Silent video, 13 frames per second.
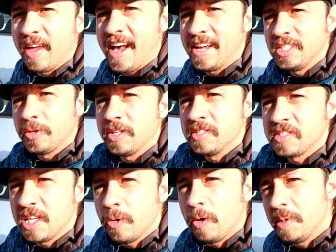As you can
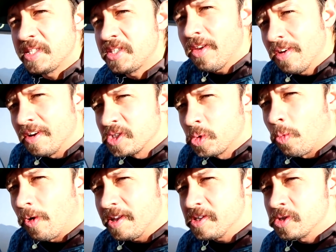see, we'd be sitting on
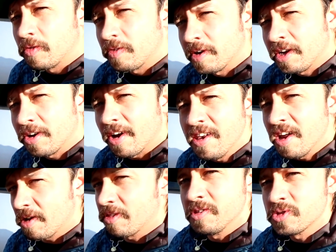20s over here, and
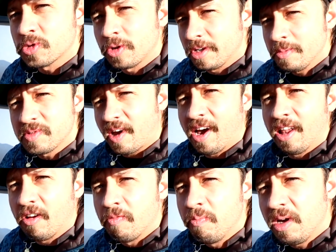nothing screams I
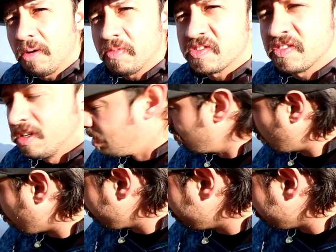love MILFs
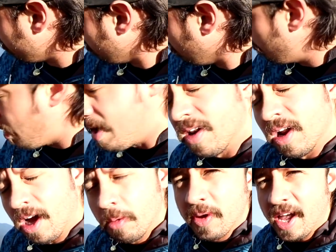more than painted
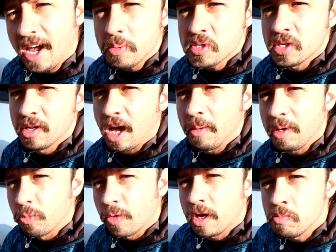hubcaps. I
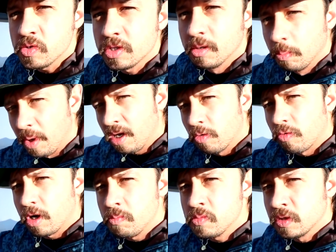mean rims, painted
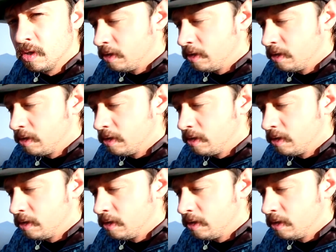rims.